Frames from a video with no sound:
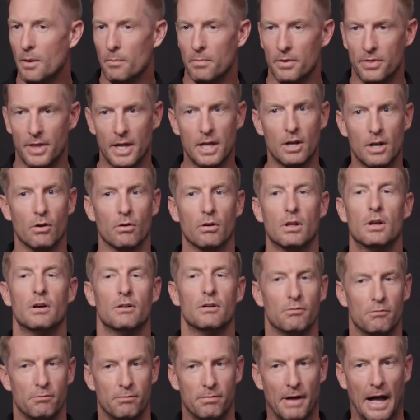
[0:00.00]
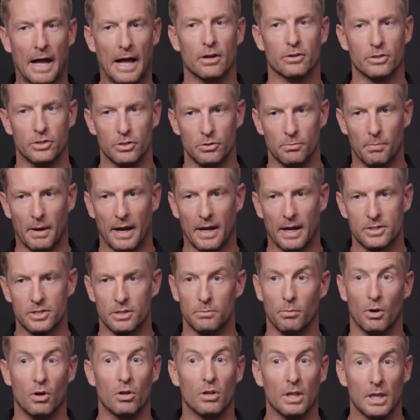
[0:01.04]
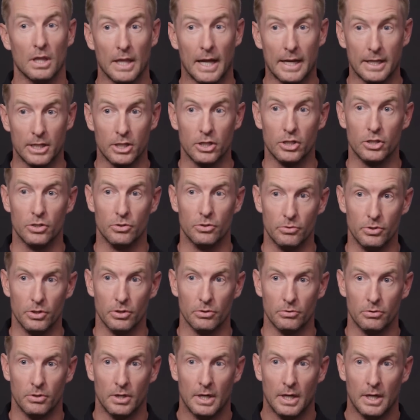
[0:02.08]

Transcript: but they don't value basketball like you do.